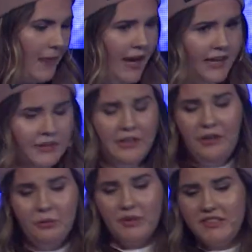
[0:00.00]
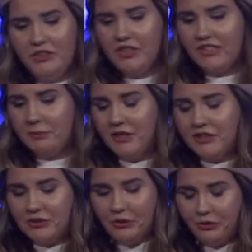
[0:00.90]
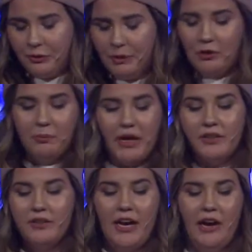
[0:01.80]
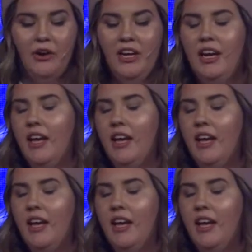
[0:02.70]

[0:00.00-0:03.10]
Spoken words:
And Rizn, you guys have been in school for about a month now,